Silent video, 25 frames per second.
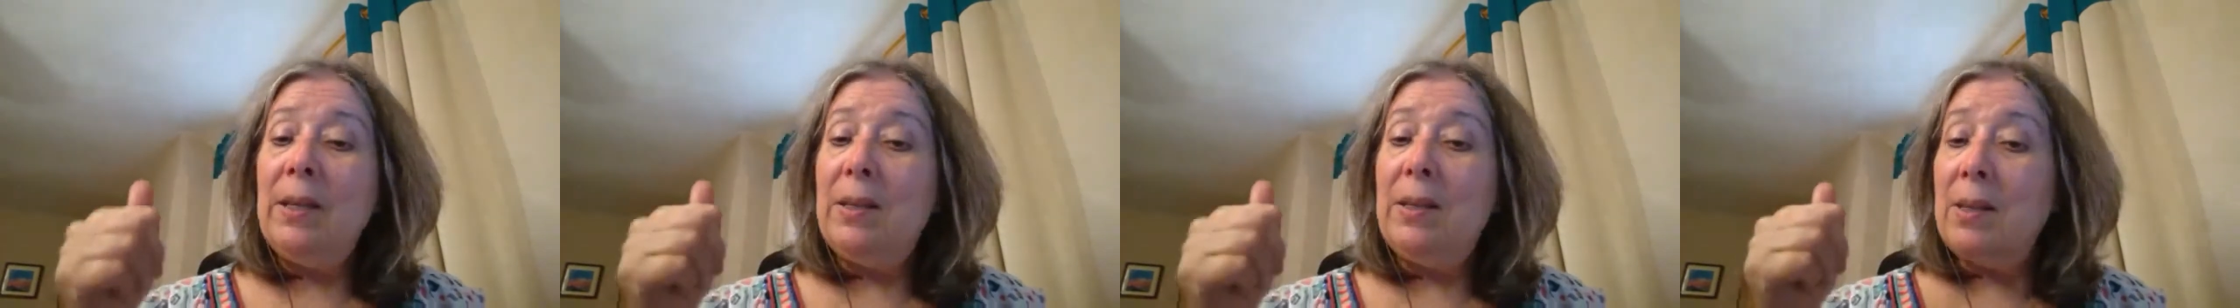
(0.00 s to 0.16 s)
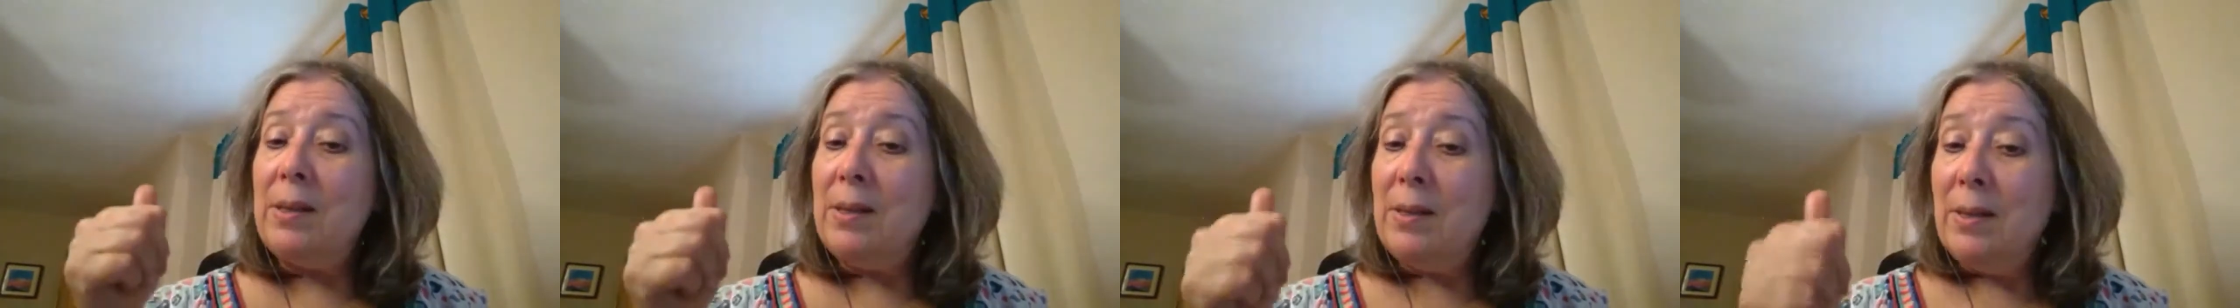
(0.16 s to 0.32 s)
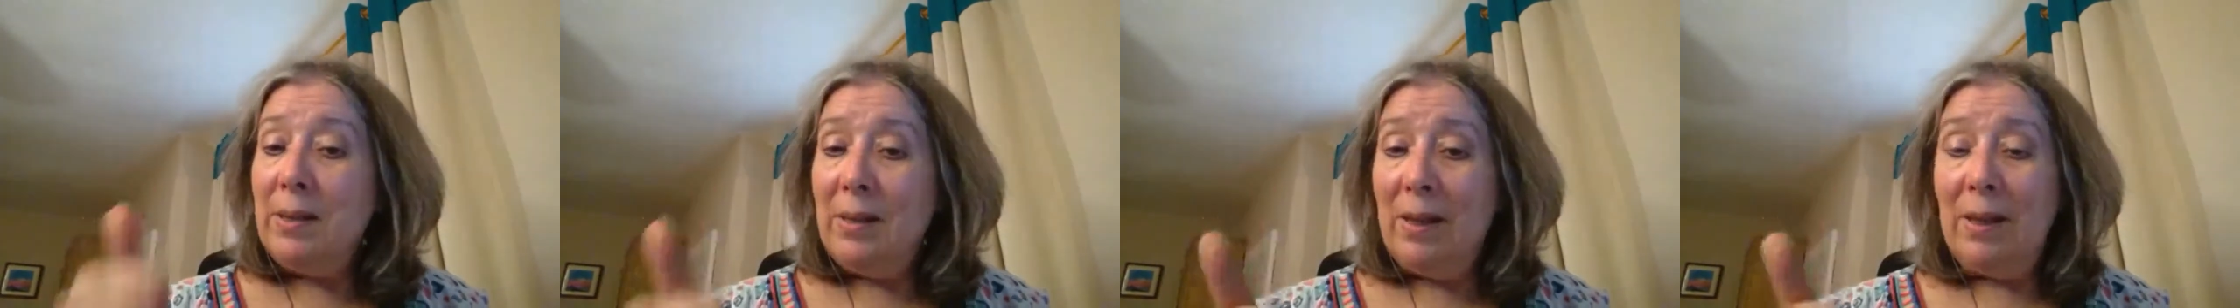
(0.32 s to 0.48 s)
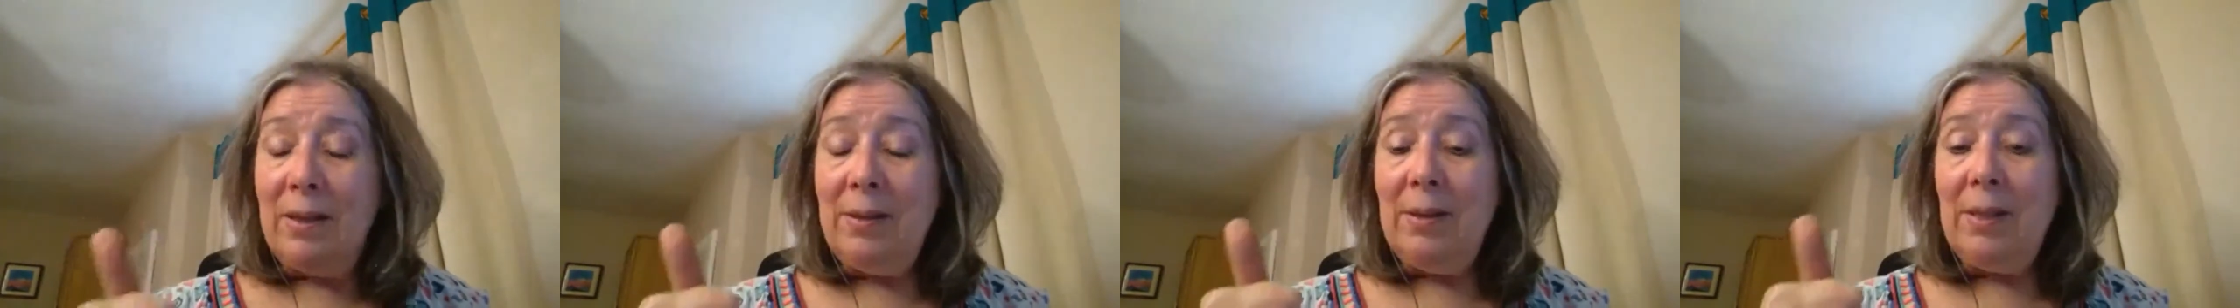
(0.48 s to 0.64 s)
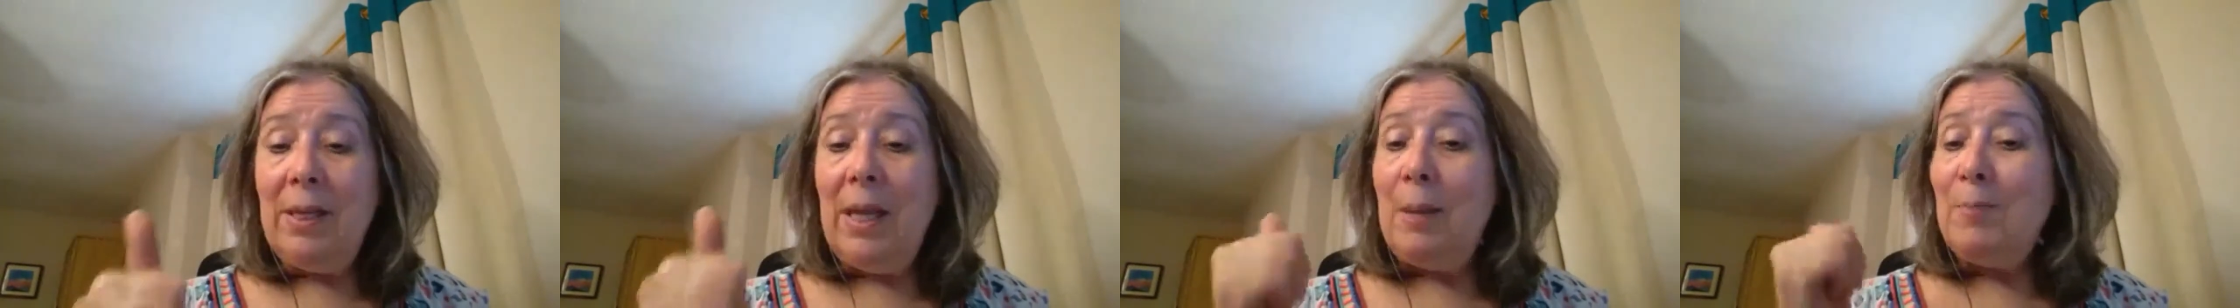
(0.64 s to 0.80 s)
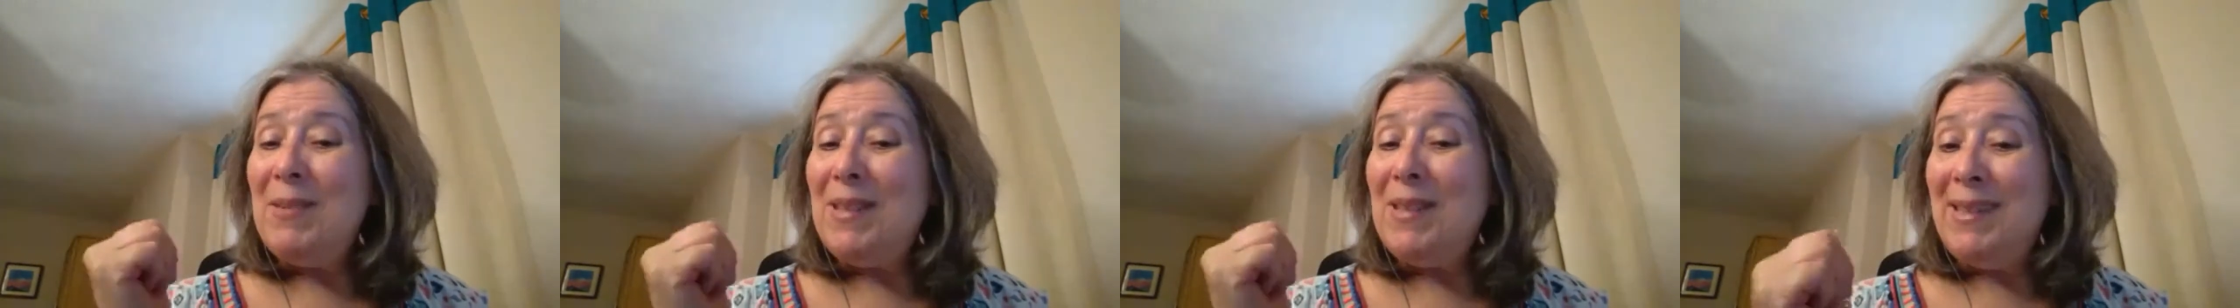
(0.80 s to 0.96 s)
There's another
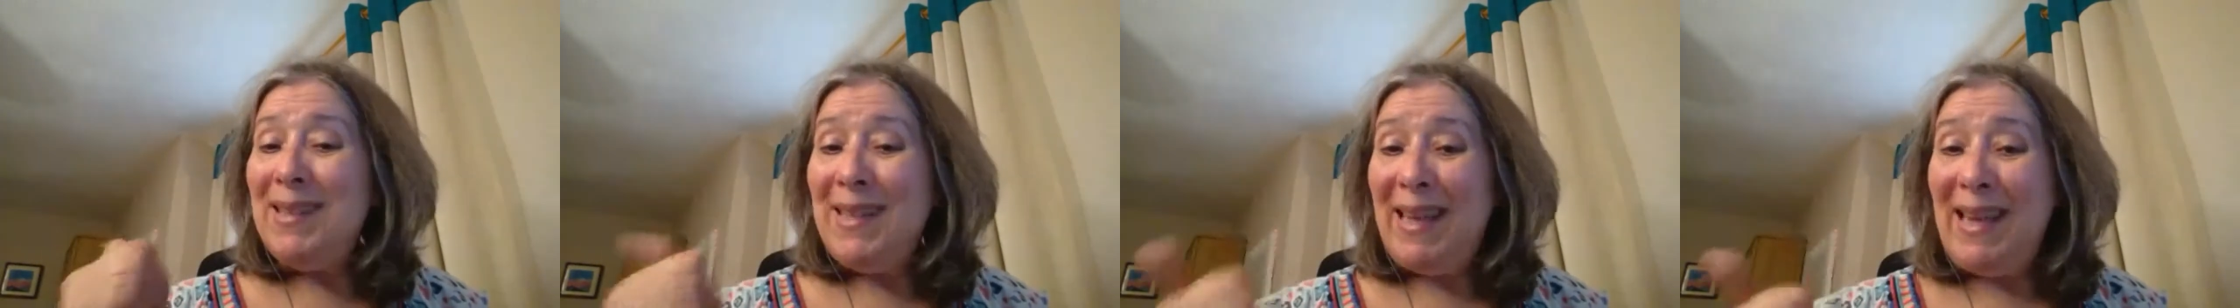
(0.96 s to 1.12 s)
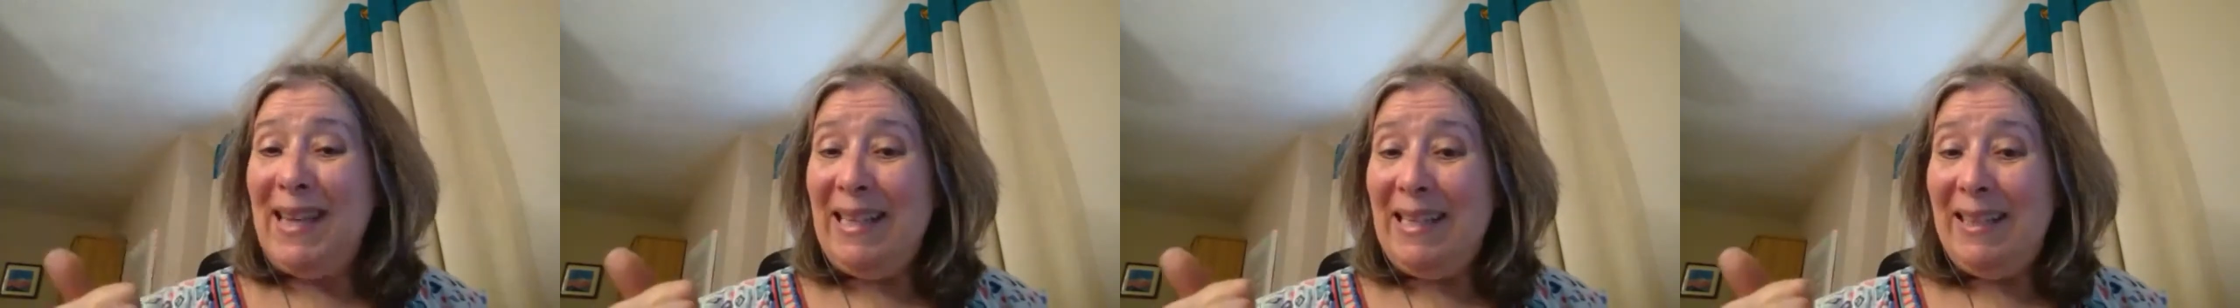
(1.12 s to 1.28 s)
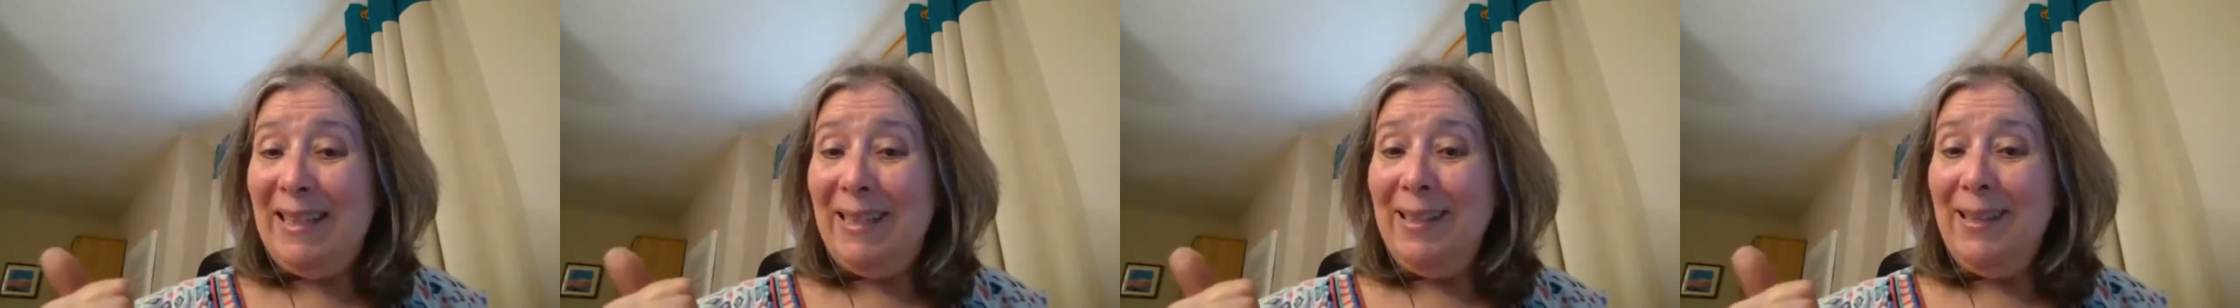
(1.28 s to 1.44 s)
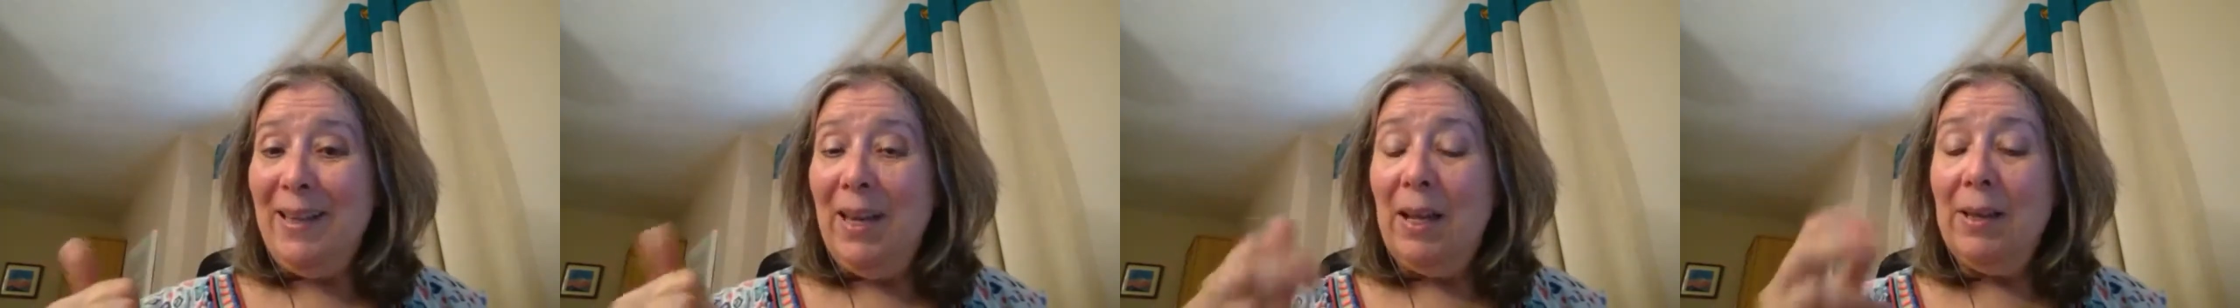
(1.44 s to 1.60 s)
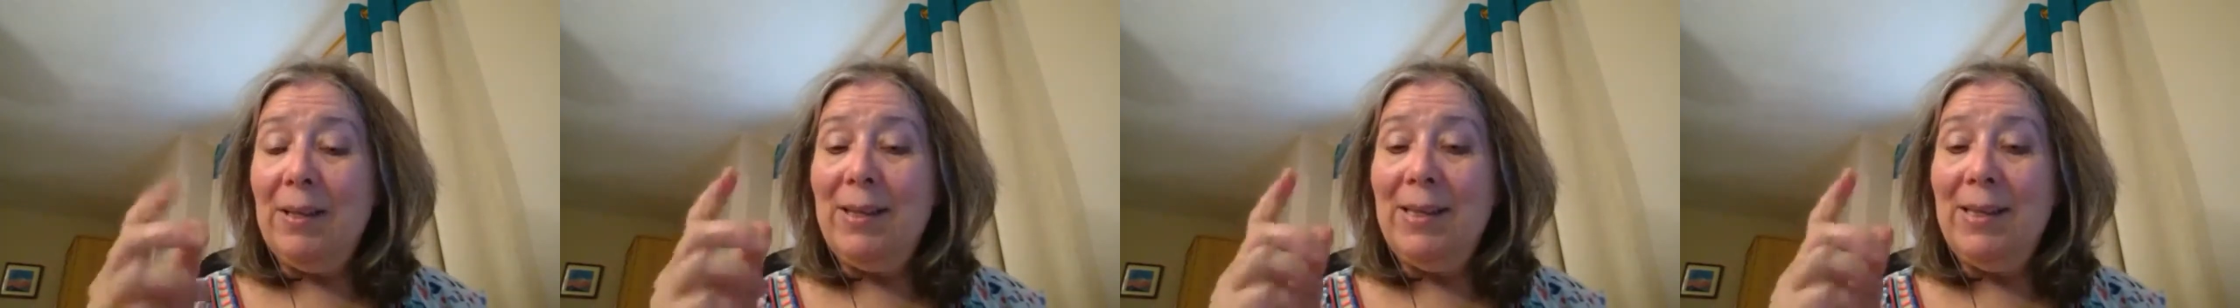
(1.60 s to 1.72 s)
name, Zeni,